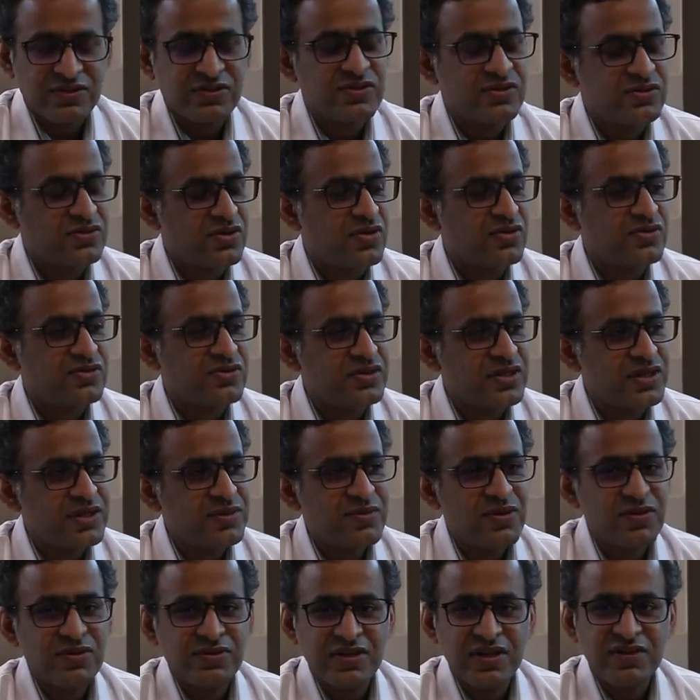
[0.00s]
to talk today
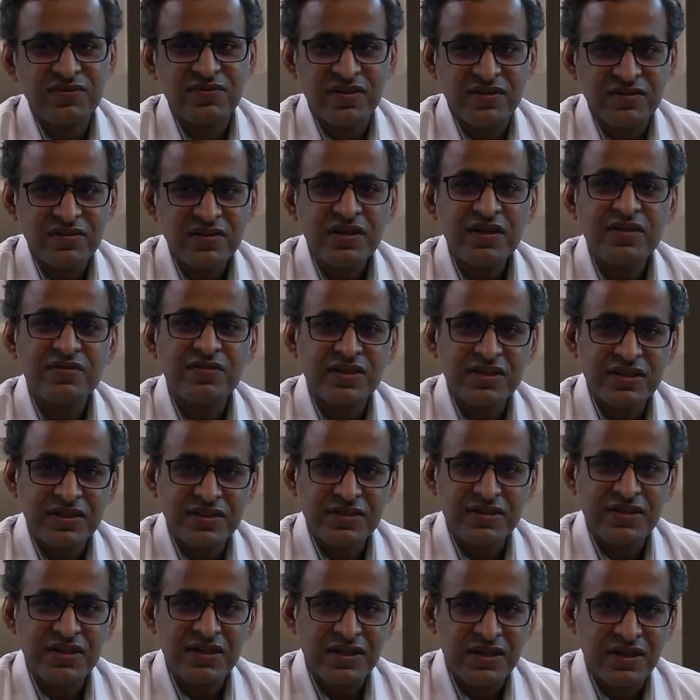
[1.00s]
about the fever, which
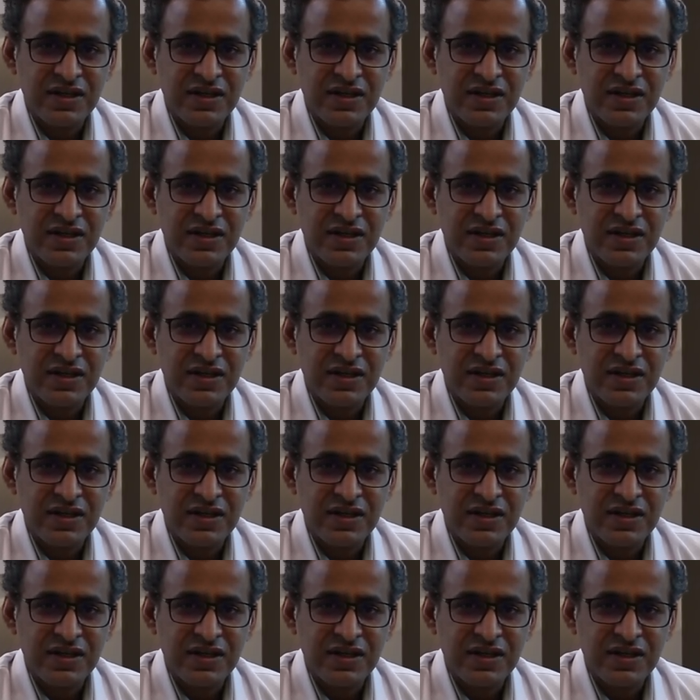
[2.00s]
is